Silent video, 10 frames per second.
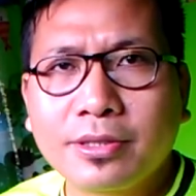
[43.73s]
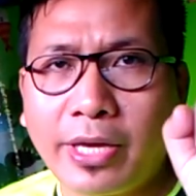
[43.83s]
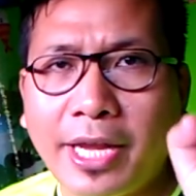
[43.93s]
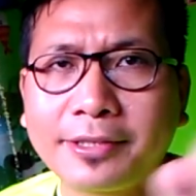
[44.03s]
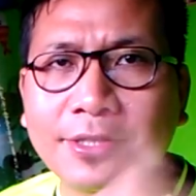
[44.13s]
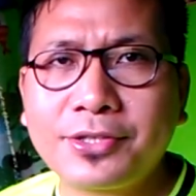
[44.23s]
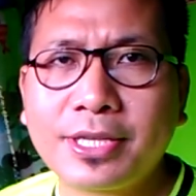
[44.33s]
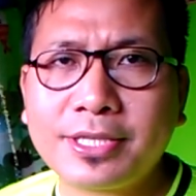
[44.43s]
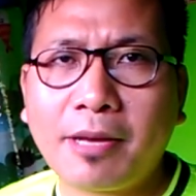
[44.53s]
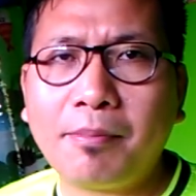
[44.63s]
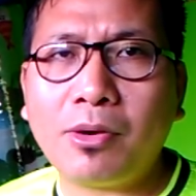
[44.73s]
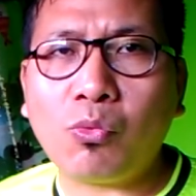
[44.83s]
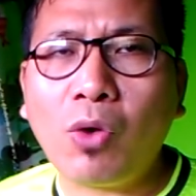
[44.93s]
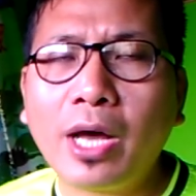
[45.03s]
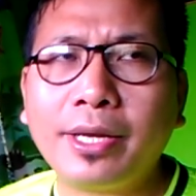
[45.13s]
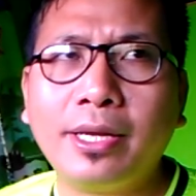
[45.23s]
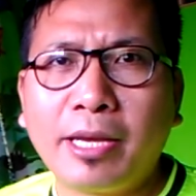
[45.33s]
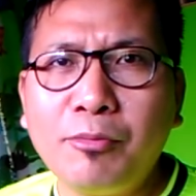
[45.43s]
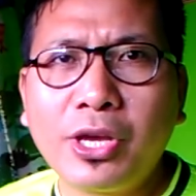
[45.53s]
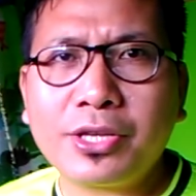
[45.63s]
So characteristics number 1,
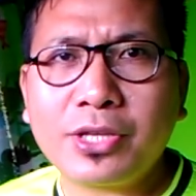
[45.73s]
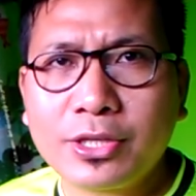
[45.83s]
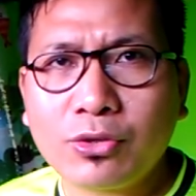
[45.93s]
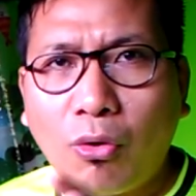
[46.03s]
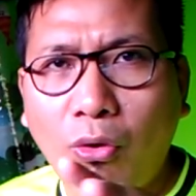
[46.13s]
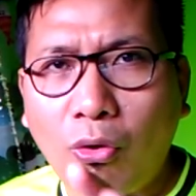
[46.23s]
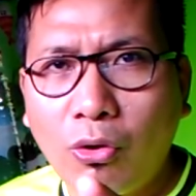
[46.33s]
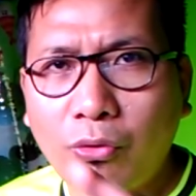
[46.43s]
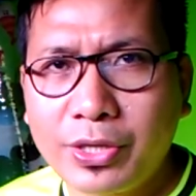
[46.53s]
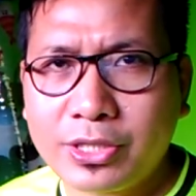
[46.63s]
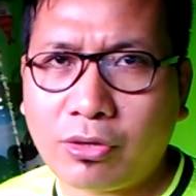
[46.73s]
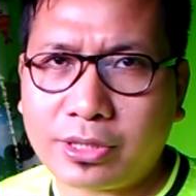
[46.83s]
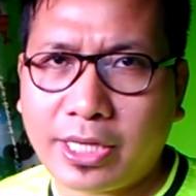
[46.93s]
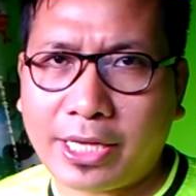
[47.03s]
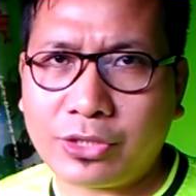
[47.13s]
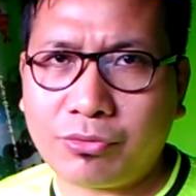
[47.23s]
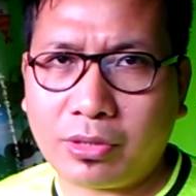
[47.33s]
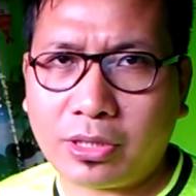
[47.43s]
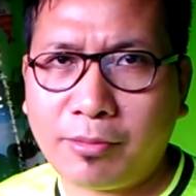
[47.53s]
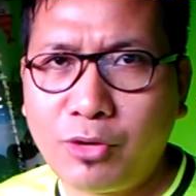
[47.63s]
communication is always
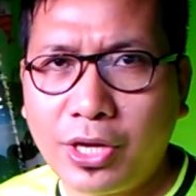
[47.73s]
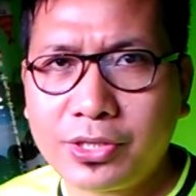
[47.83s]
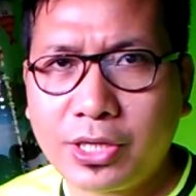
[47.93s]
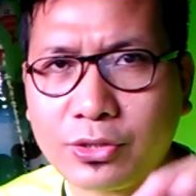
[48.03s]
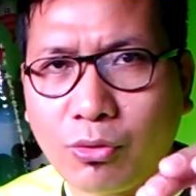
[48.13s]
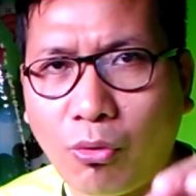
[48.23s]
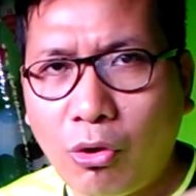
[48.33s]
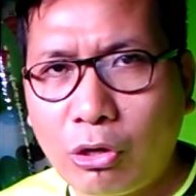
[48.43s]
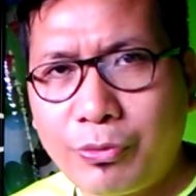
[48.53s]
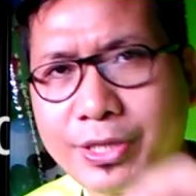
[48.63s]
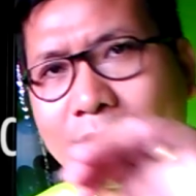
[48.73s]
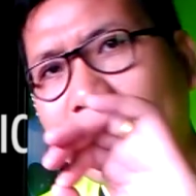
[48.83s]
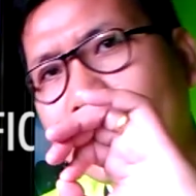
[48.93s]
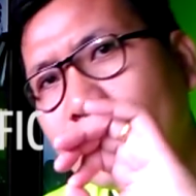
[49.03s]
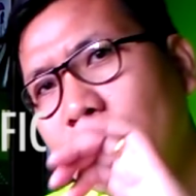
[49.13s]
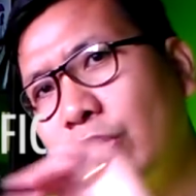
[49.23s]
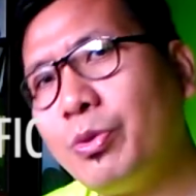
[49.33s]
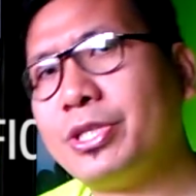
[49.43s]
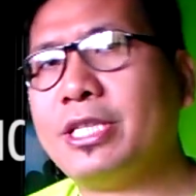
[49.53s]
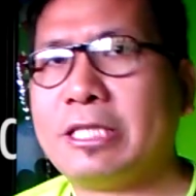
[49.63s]
contextual. Communication is always
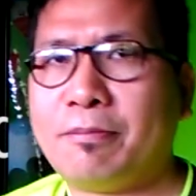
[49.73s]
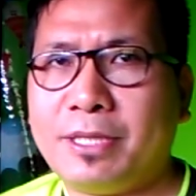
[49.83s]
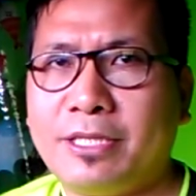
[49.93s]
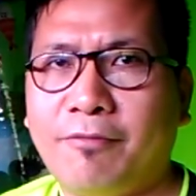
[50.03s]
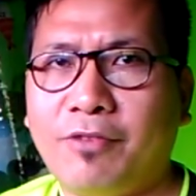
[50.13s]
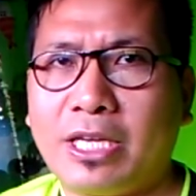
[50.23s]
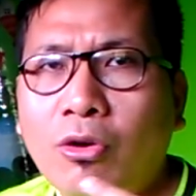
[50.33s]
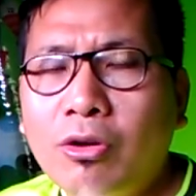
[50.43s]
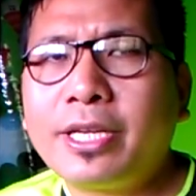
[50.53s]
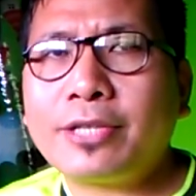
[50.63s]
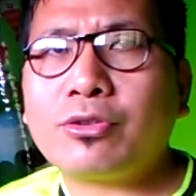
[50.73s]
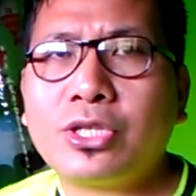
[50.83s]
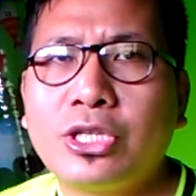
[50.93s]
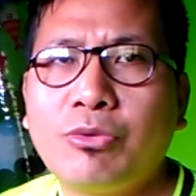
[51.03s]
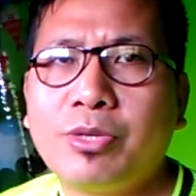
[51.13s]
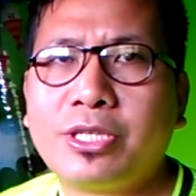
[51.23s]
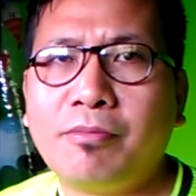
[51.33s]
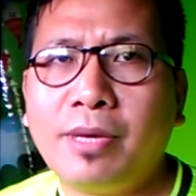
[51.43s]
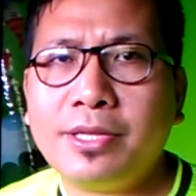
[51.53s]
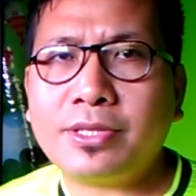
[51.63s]
situation specific. Context or
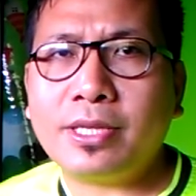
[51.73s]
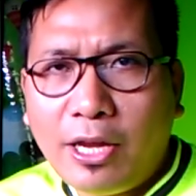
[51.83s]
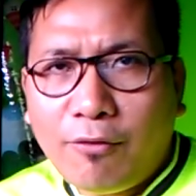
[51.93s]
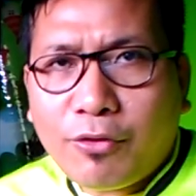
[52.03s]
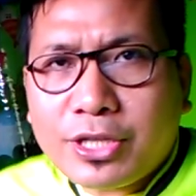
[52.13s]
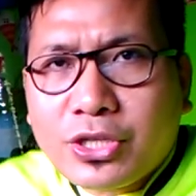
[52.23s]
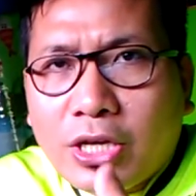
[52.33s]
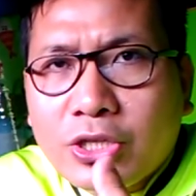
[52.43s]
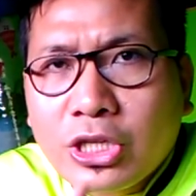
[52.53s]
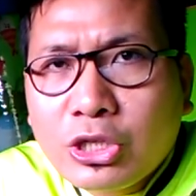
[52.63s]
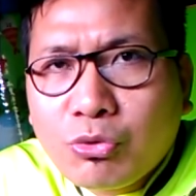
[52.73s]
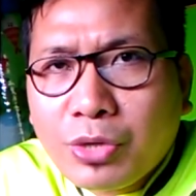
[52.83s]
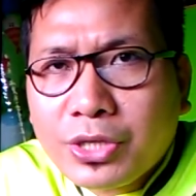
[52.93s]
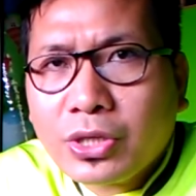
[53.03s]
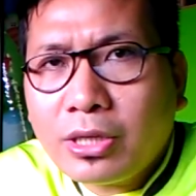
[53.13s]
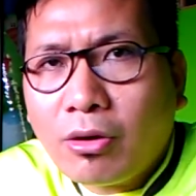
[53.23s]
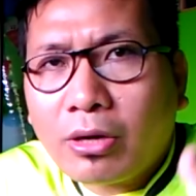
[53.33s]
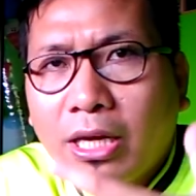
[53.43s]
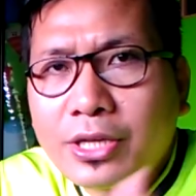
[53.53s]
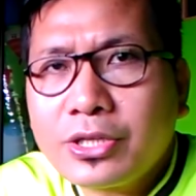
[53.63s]
situation means in which situation
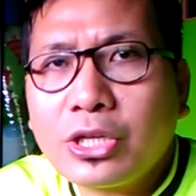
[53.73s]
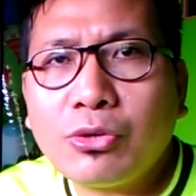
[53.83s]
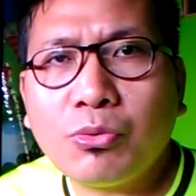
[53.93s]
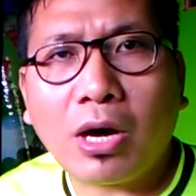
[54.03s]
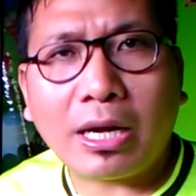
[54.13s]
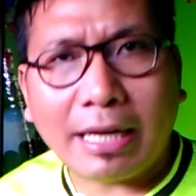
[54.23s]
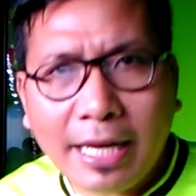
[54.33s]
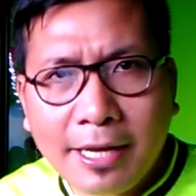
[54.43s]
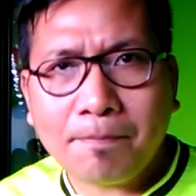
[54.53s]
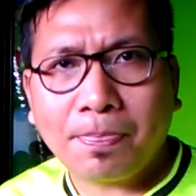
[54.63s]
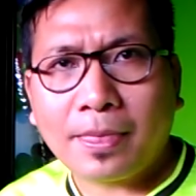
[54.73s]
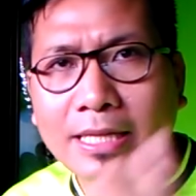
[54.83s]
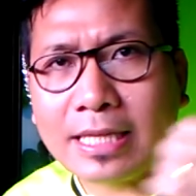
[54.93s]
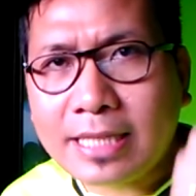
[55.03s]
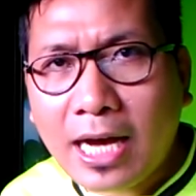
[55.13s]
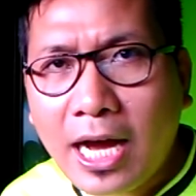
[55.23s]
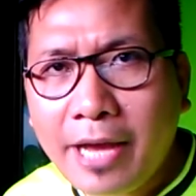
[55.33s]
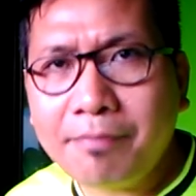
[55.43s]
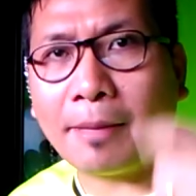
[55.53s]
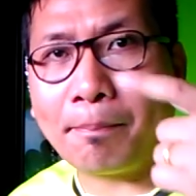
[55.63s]
or condition you are in, the
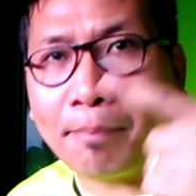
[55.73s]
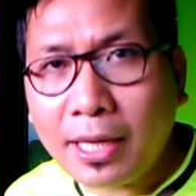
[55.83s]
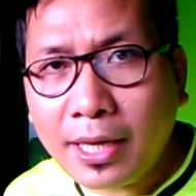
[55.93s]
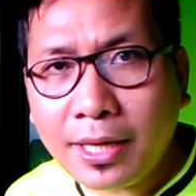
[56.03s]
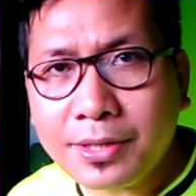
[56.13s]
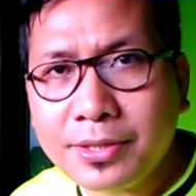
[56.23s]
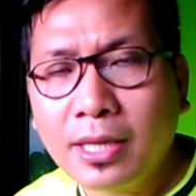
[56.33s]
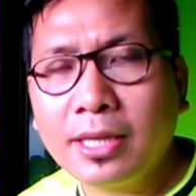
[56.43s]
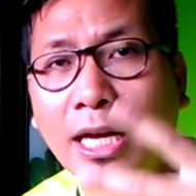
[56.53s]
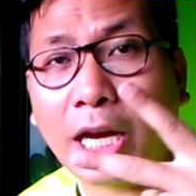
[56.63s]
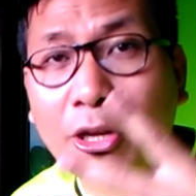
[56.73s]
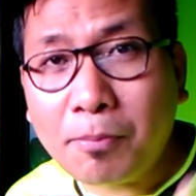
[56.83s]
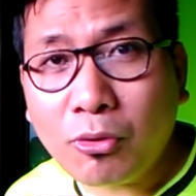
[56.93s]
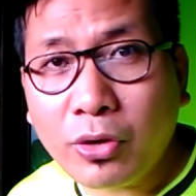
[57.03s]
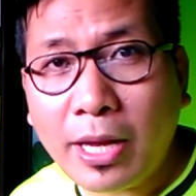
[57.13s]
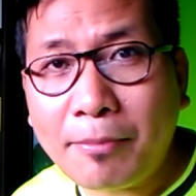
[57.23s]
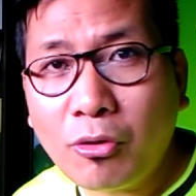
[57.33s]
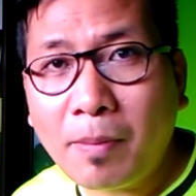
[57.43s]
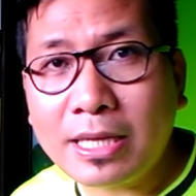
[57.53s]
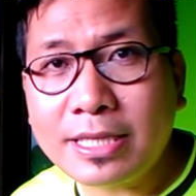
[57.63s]
time, the place, the kind of program you
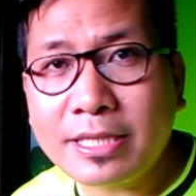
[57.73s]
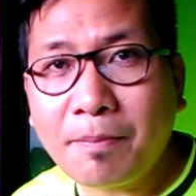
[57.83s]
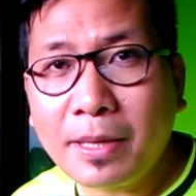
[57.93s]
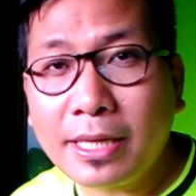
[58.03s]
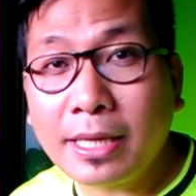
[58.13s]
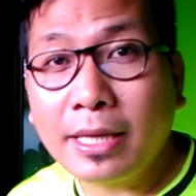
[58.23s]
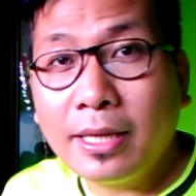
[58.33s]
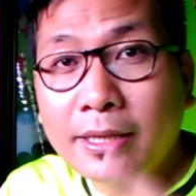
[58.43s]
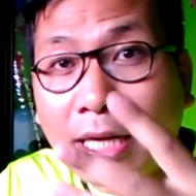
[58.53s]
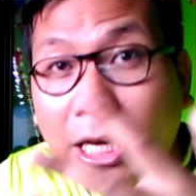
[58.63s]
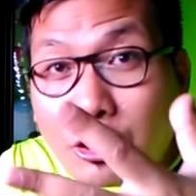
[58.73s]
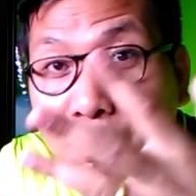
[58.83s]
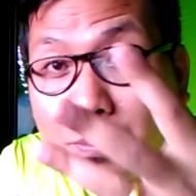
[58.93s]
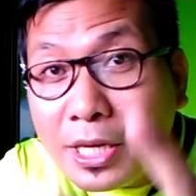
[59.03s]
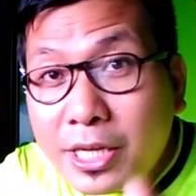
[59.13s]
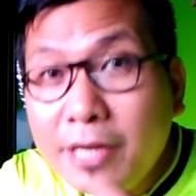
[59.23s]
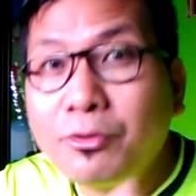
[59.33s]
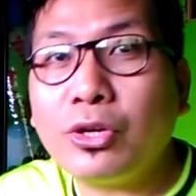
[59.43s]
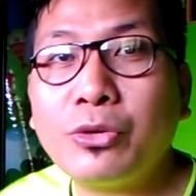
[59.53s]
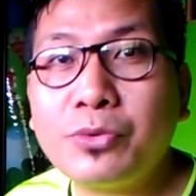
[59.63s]
are participating, the kind of medium
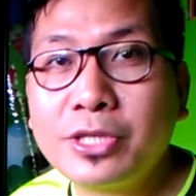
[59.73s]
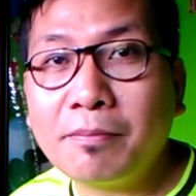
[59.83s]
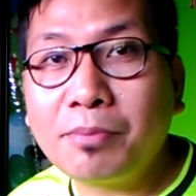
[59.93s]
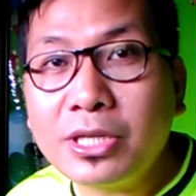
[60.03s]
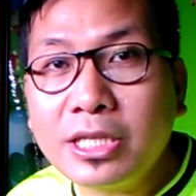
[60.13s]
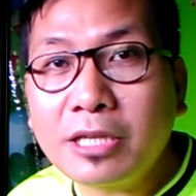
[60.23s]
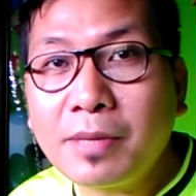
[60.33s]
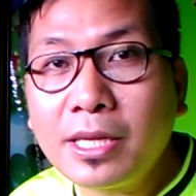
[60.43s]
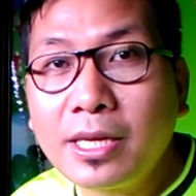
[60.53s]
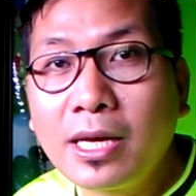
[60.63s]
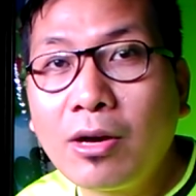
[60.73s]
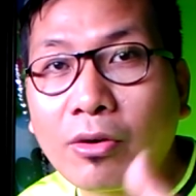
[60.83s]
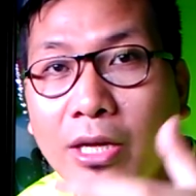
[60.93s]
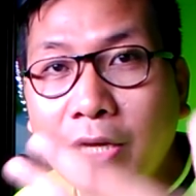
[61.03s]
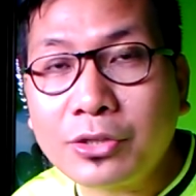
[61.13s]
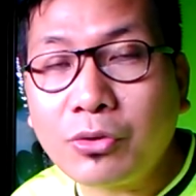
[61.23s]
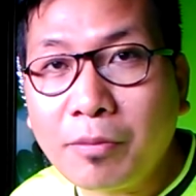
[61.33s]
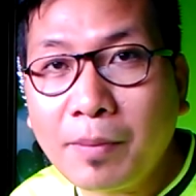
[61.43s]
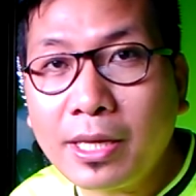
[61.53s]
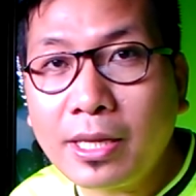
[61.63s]
you are using, printed media or
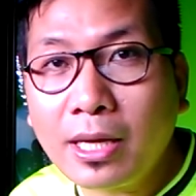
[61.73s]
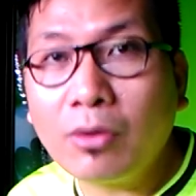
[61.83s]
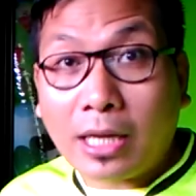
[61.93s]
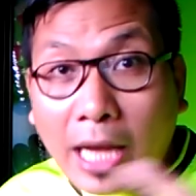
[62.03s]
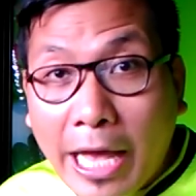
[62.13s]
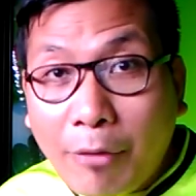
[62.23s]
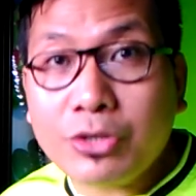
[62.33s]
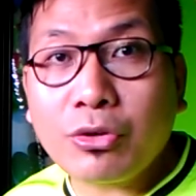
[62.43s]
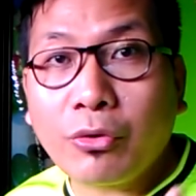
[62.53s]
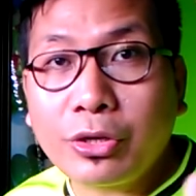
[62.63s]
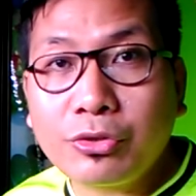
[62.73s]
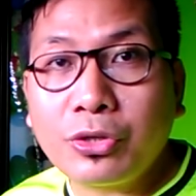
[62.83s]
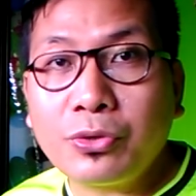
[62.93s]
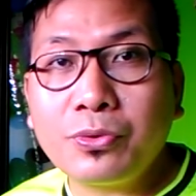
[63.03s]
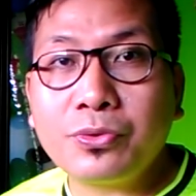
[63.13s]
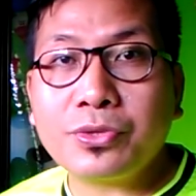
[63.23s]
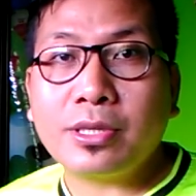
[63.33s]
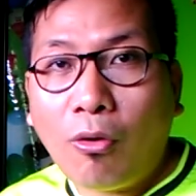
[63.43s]
electronic media, language you're going to use.